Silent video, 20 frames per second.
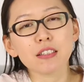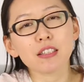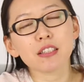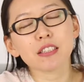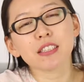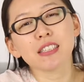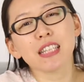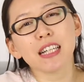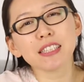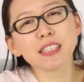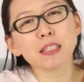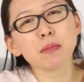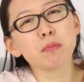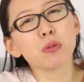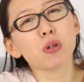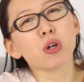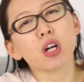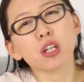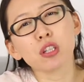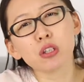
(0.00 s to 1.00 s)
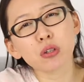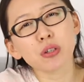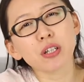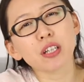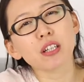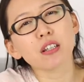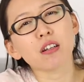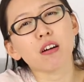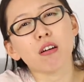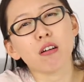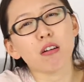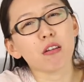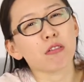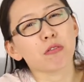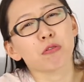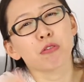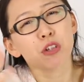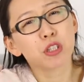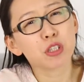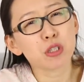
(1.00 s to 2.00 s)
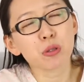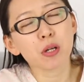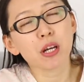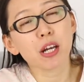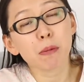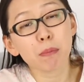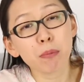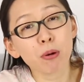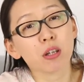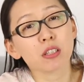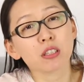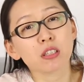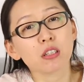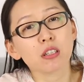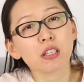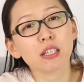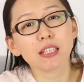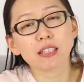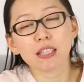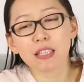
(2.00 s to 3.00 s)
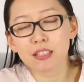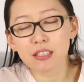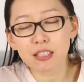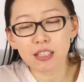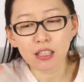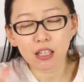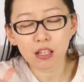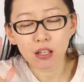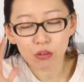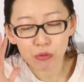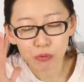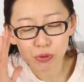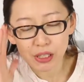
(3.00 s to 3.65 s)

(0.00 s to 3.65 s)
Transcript: There's nothing more annoying or frustrating personally than seeing a